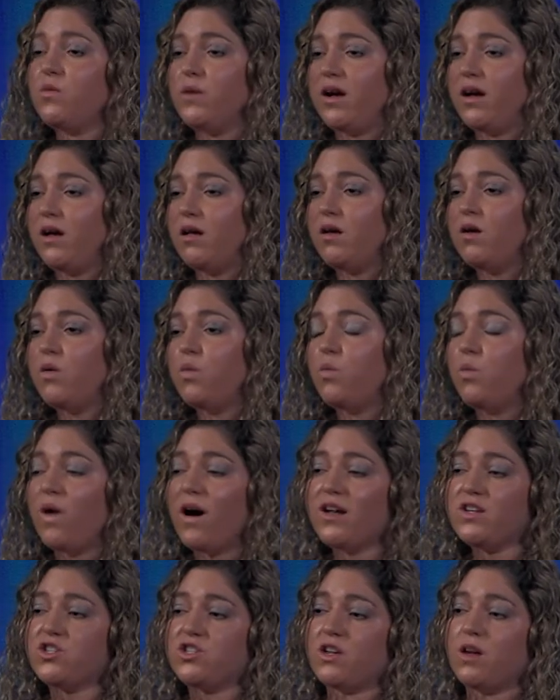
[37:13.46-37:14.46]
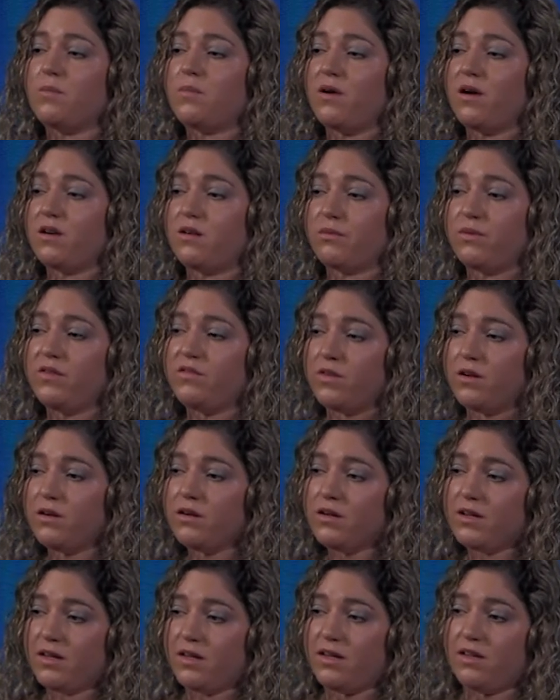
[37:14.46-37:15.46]
whale washed up on a
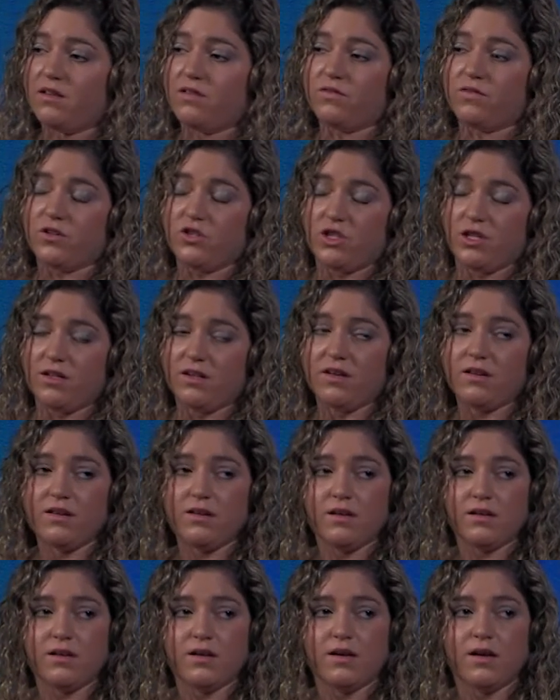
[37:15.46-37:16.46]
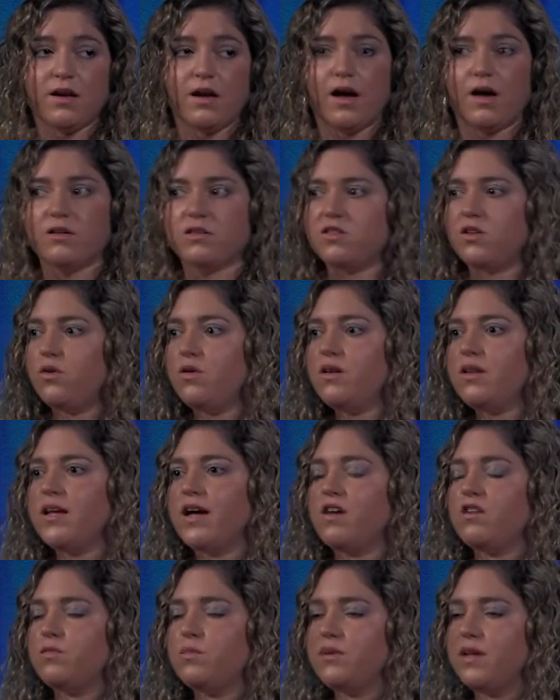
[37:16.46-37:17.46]
river in Virginia, totally
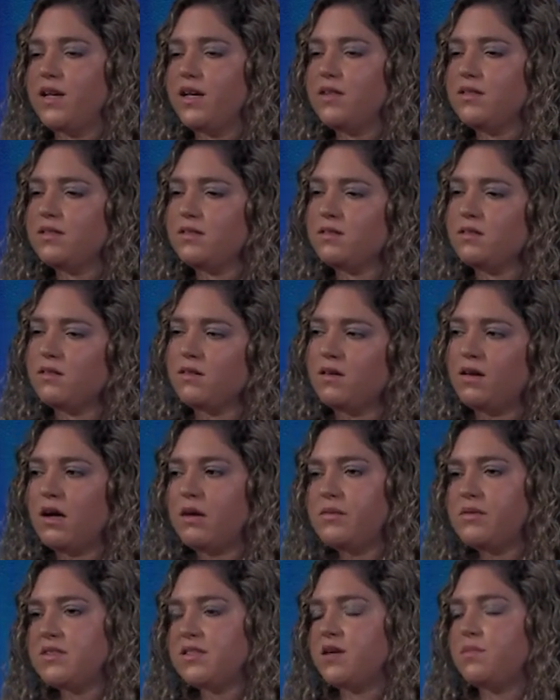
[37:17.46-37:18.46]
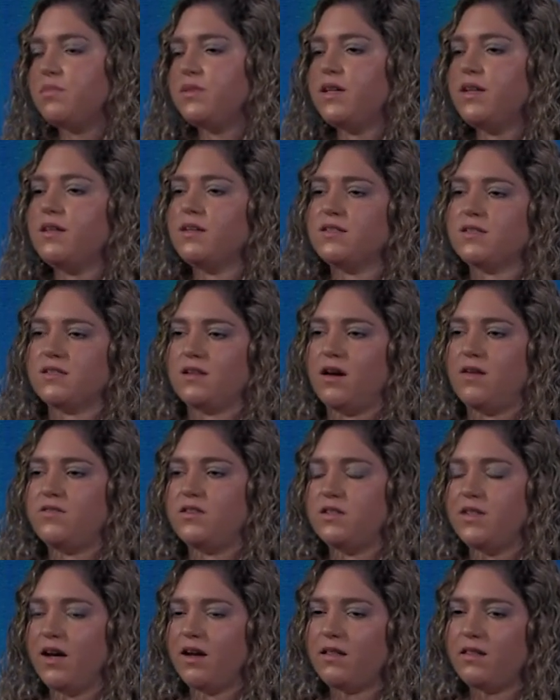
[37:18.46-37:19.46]
out of place, almost completely starved
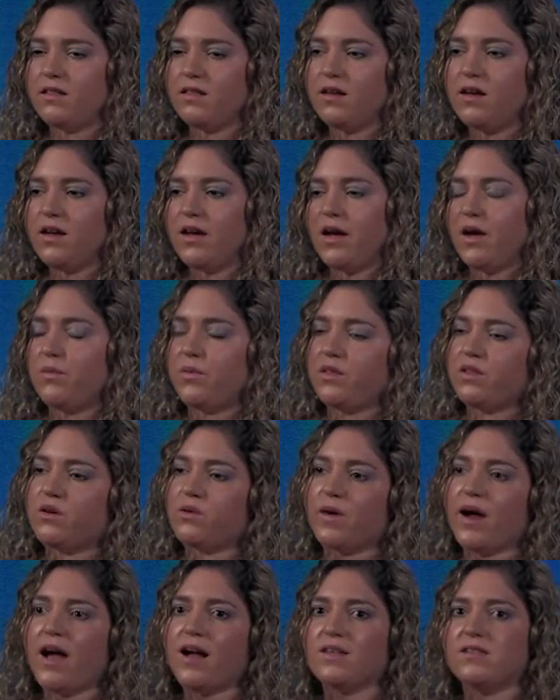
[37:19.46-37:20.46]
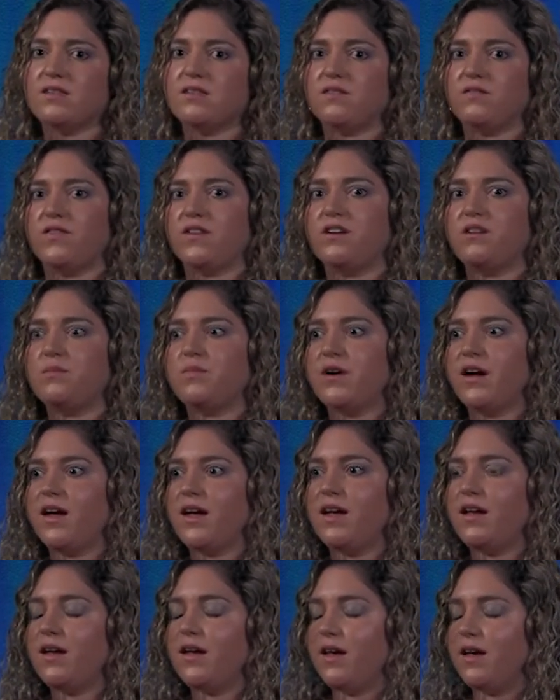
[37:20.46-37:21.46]
to death, and with cracks in the
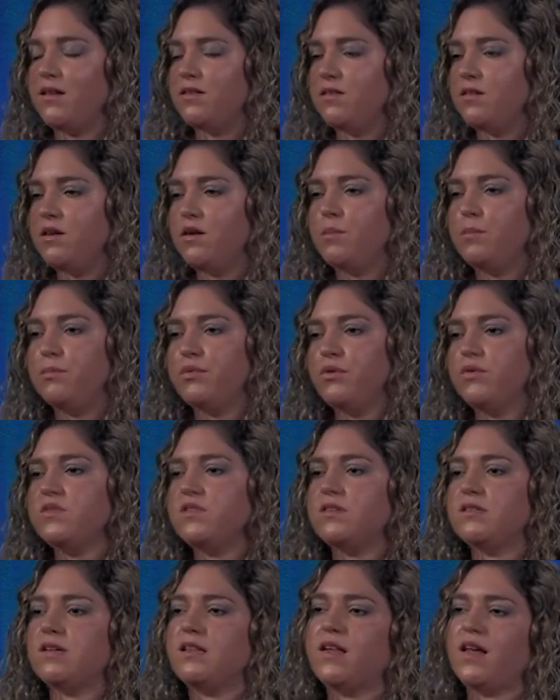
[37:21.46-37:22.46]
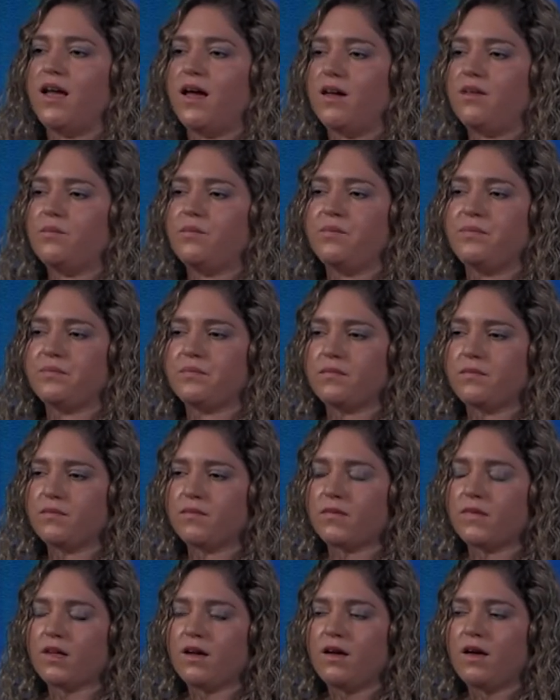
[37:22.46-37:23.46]
vertebrae and bruises on the head.
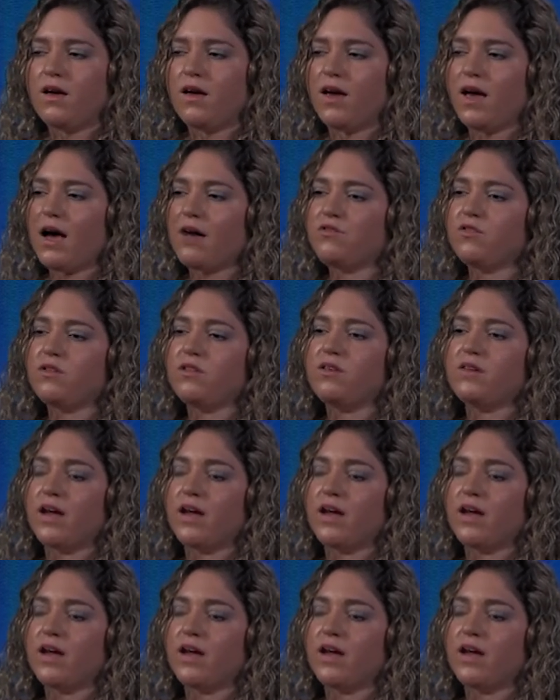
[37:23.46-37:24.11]
After the